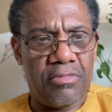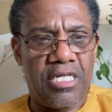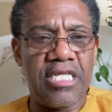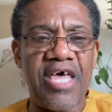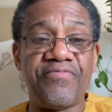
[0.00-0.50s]

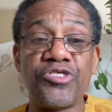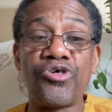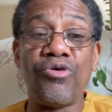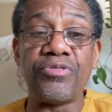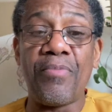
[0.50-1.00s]
Levin
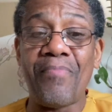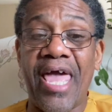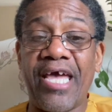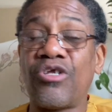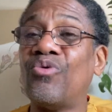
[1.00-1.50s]
told the
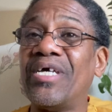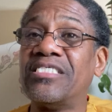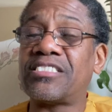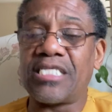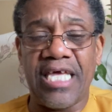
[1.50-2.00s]
man who
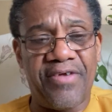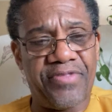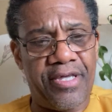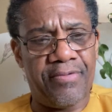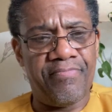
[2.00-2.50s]
enslaved
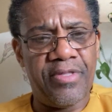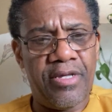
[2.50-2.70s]
him.